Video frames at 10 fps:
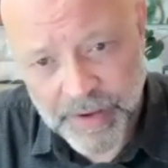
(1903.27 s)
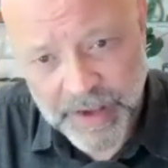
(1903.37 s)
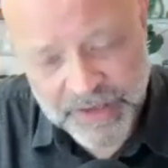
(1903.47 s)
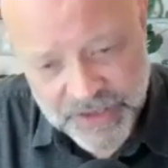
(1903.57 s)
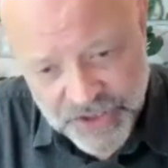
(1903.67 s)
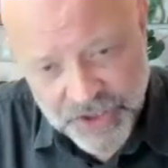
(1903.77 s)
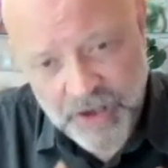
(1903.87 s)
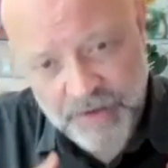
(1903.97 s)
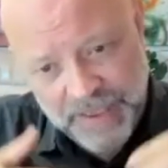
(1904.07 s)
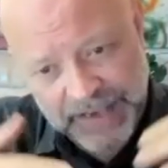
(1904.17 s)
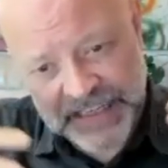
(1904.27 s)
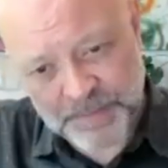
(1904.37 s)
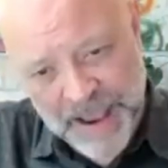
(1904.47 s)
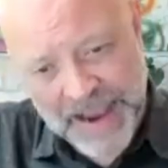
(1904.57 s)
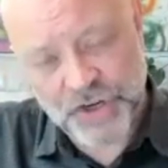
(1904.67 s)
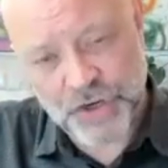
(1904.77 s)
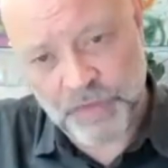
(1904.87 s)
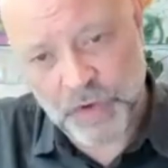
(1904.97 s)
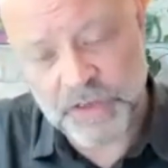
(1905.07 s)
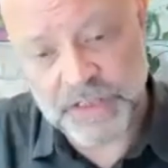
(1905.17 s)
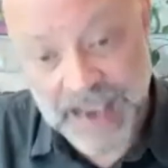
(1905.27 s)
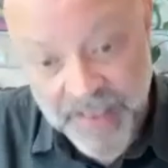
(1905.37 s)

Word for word: And it's a sign of that expansion of unity.